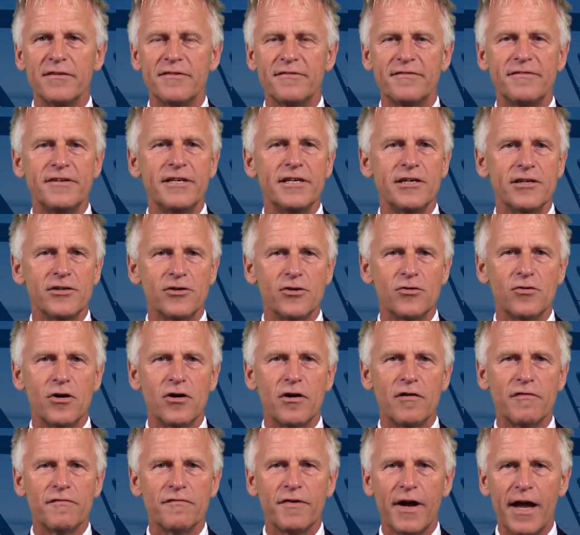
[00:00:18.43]
CEO
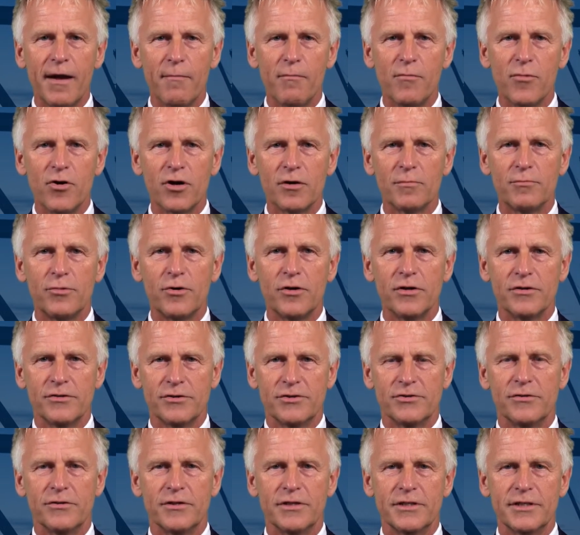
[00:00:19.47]
of Hamburg Port
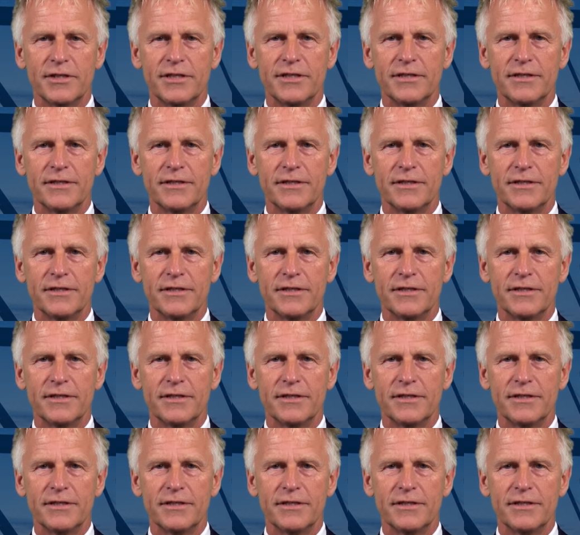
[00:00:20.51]
Authority.